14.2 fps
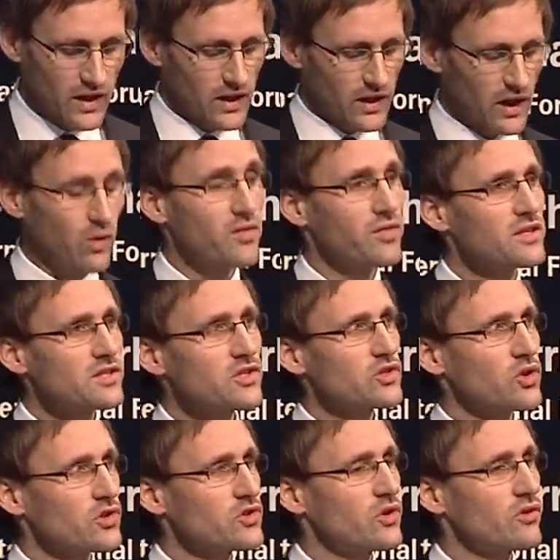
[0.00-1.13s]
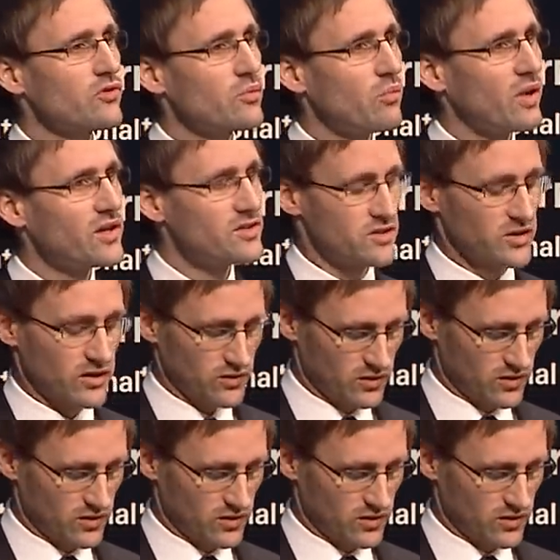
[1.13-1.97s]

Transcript: Now, this is also a reminder